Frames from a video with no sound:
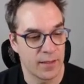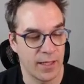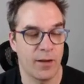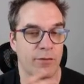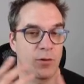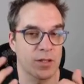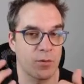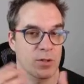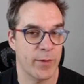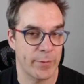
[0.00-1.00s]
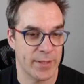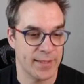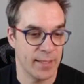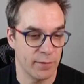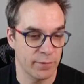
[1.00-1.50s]
And of course I was by
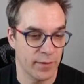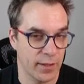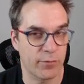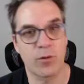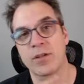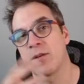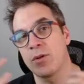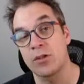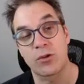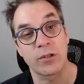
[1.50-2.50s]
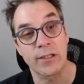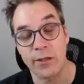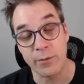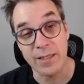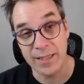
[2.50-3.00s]
myself, and of course it was 30
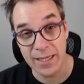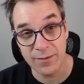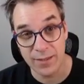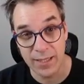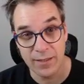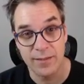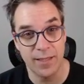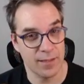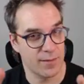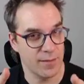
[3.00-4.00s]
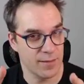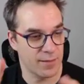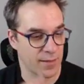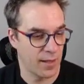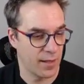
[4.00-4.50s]
degrees yesterday, Celsius,